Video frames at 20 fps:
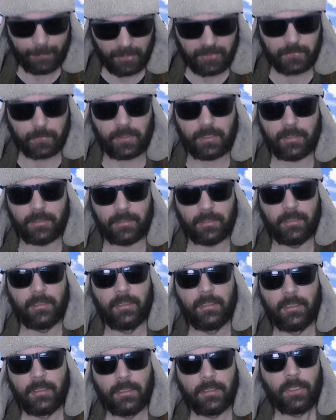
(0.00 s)
buzzword.
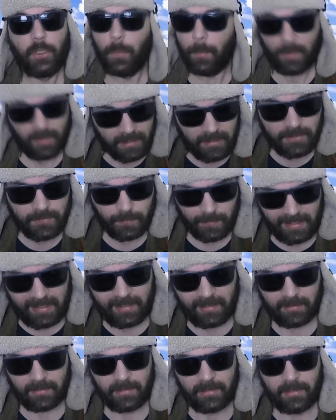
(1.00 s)
You might as
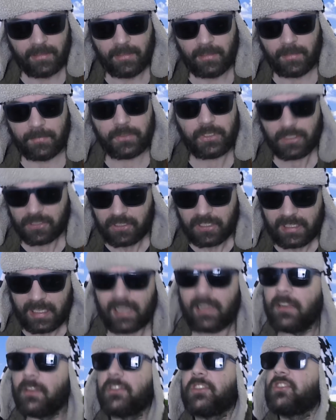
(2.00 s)
well have just
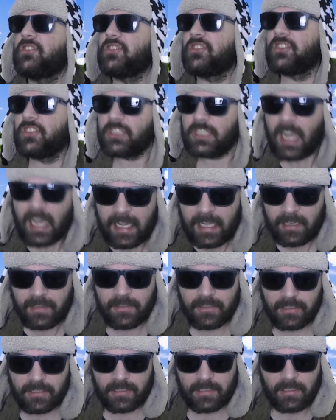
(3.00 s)
yelled
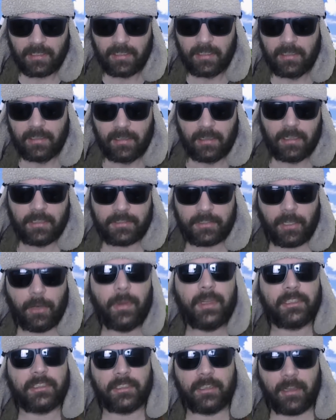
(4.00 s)
science as though
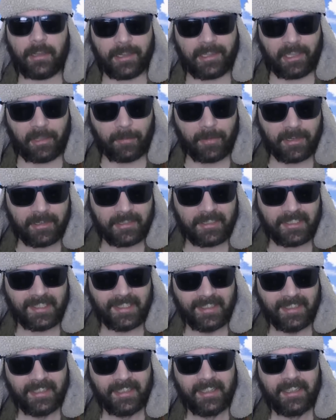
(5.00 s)
it's an argument.
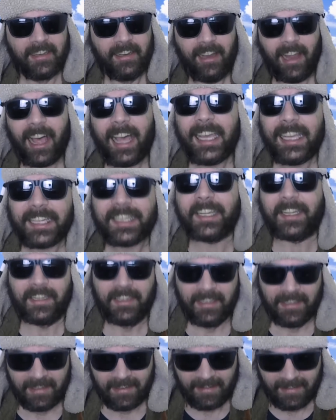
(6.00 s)
Like
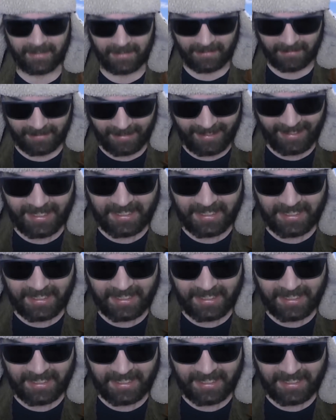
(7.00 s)
the